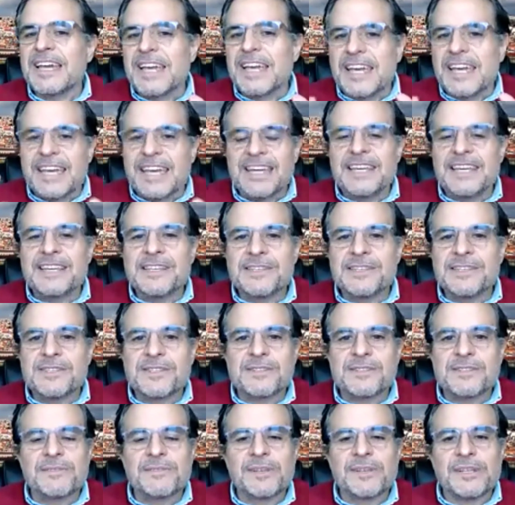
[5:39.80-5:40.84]

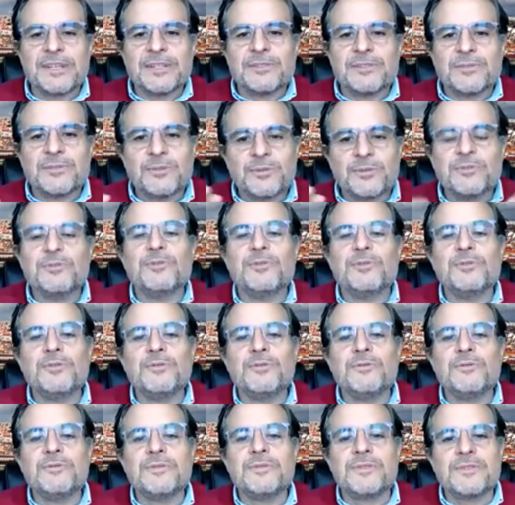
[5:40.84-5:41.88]
is to
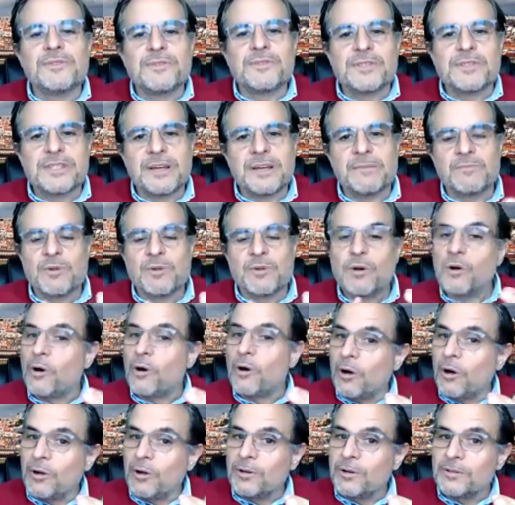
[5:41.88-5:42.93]
do some
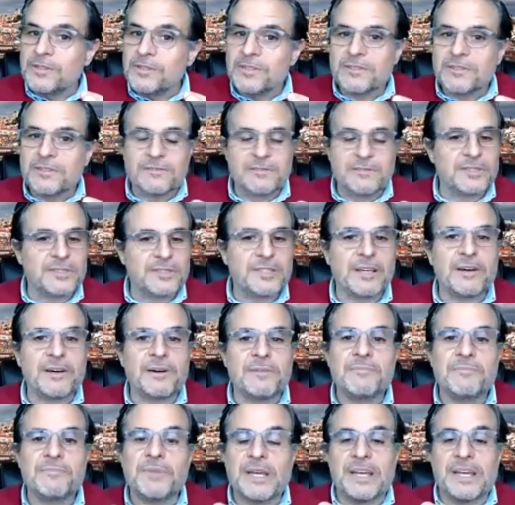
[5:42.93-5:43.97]
calls,
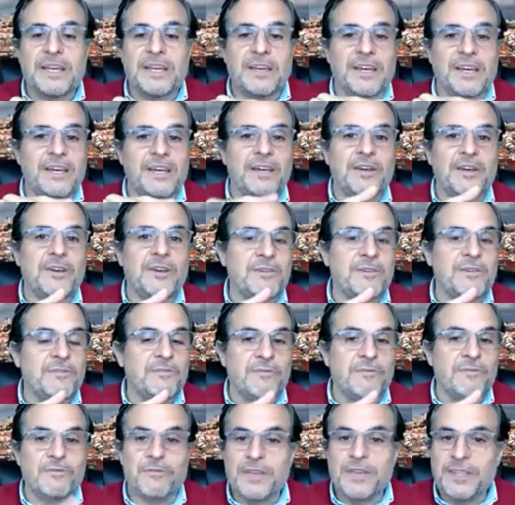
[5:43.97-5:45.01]
some
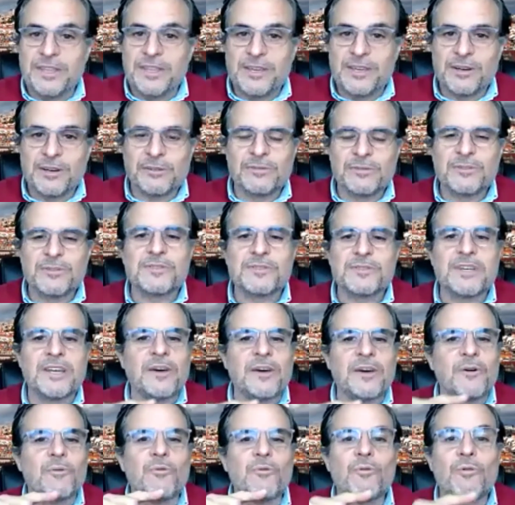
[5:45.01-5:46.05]
videos,
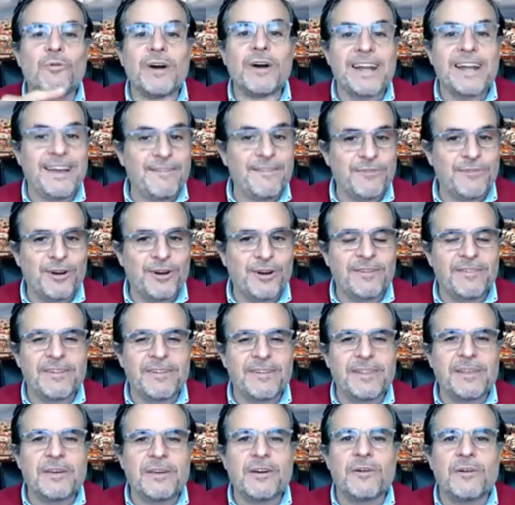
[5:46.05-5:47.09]
whatever,
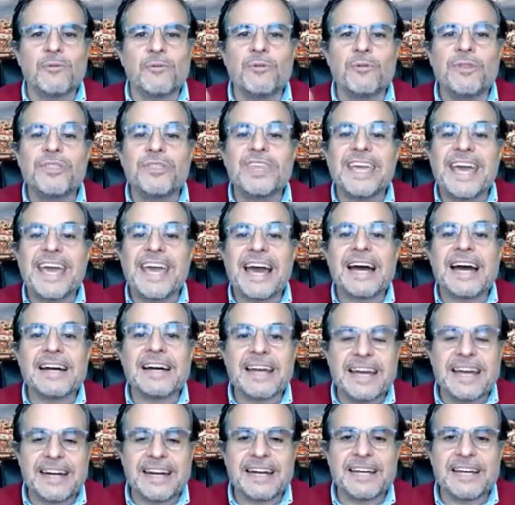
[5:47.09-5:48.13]
with
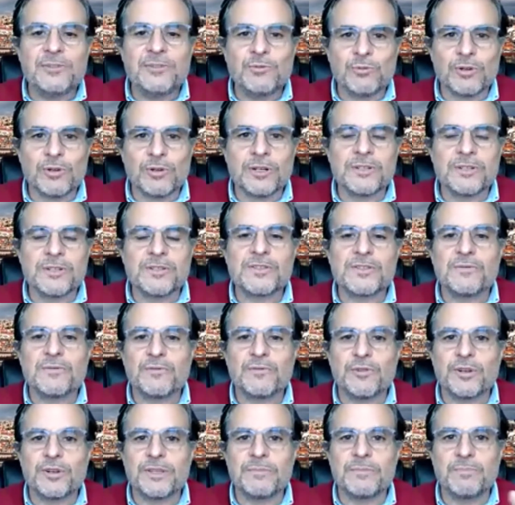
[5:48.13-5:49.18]
kind words
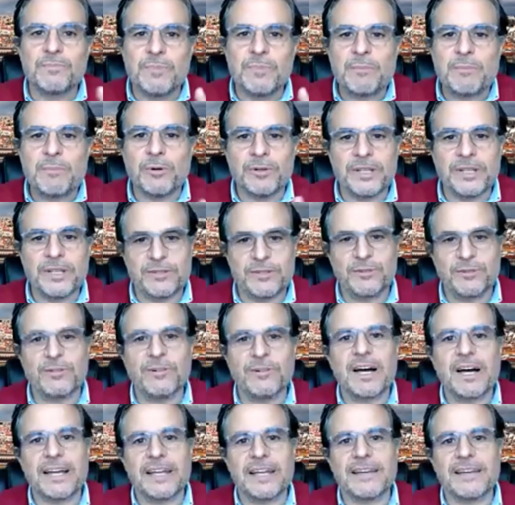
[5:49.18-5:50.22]
for the people that you
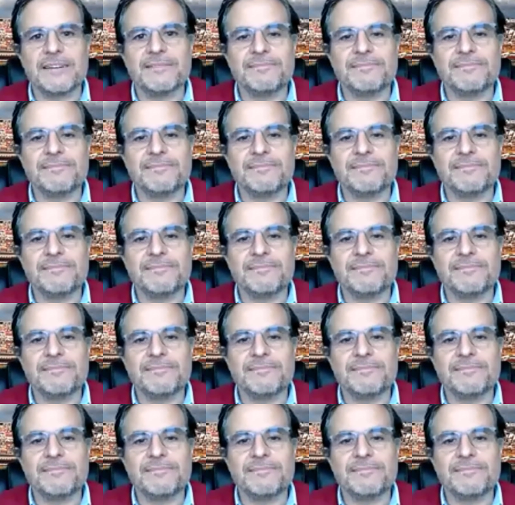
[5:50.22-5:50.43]
like.